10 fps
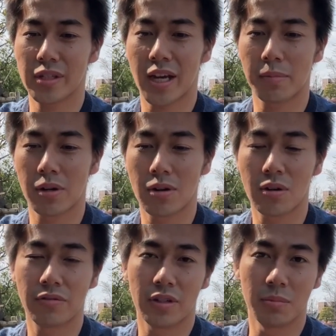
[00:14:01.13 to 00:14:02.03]
type a
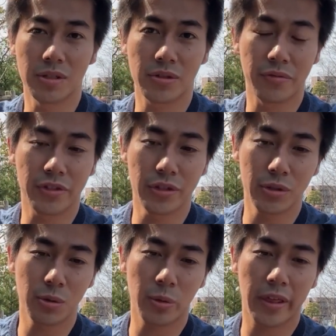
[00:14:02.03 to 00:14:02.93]
long verbose
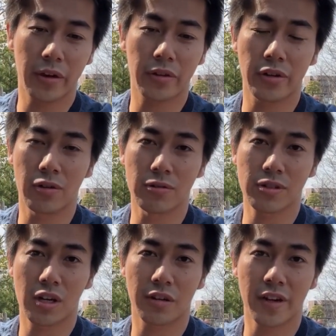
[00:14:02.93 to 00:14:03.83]
review without an
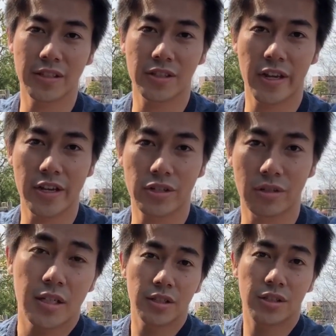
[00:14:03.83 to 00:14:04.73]
ounce of hesitation.
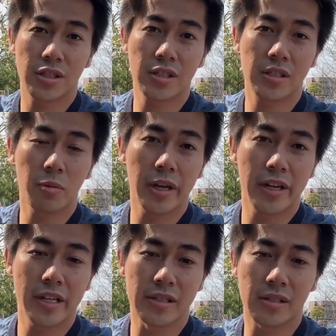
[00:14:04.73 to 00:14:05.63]
It's just the way it
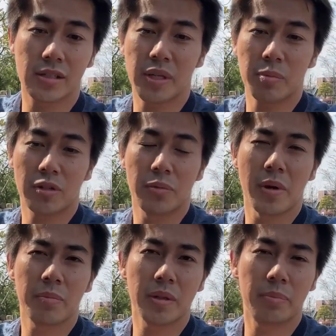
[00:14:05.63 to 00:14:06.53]
is. People
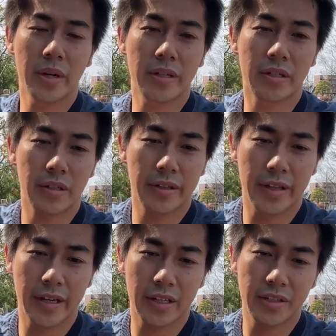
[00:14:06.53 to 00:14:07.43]
remember better
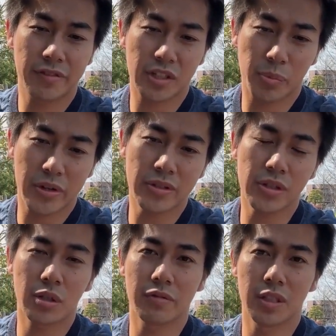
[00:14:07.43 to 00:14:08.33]
negative experience
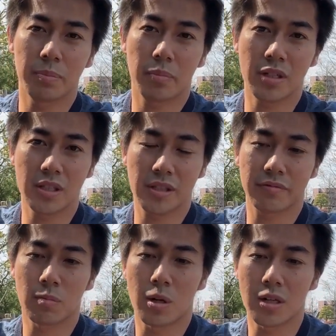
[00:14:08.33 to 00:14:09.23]
over the
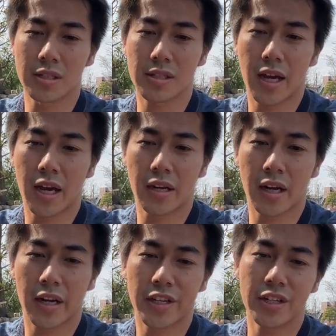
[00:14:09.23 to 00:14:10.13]
positive ones and
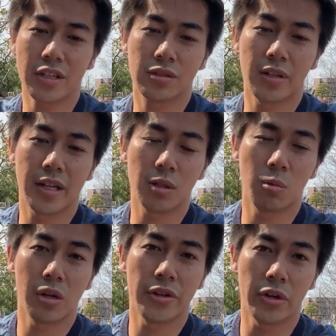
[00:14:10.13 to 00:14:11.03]
are eager to let the
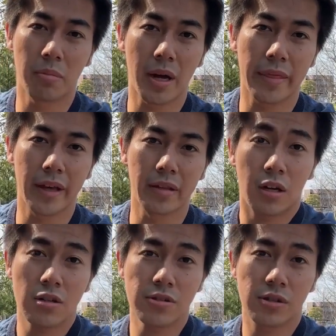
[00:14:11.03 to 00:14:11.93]
world know about that.
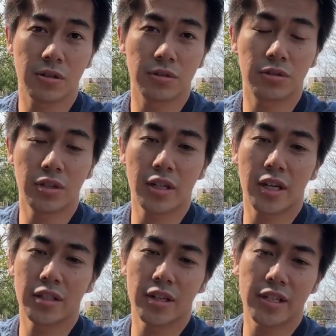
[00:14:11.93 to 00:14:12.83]
Also, do not
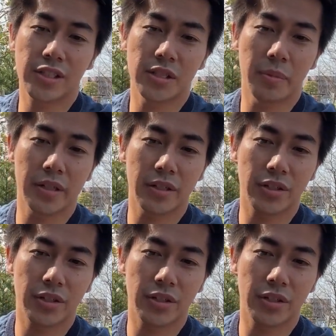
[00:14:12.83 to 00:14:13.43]
underestimate the